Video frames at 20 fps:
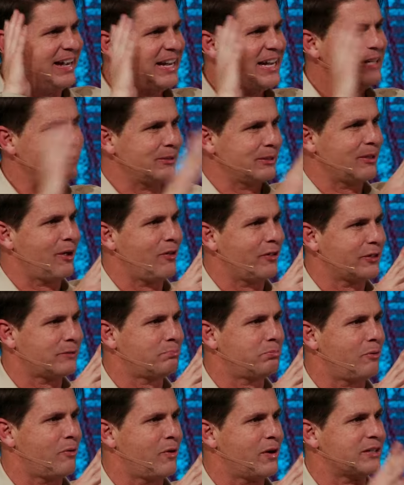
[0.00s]
He's with all his
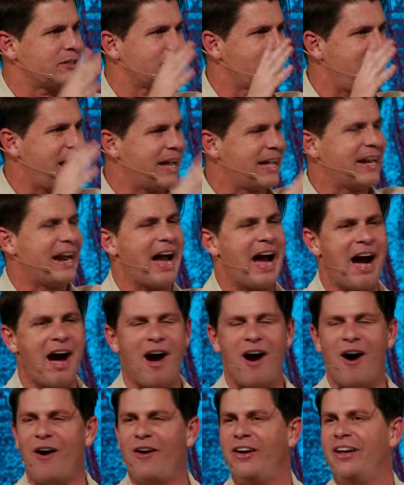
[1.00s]
boys. They're hanging
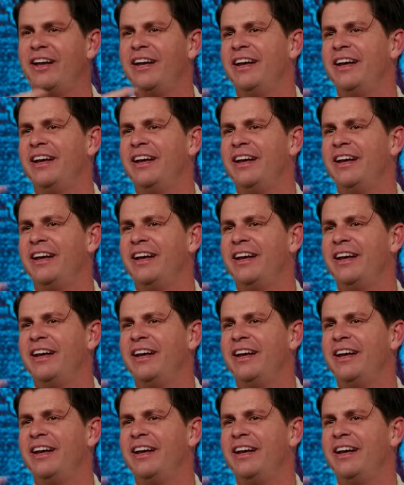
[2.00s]
out,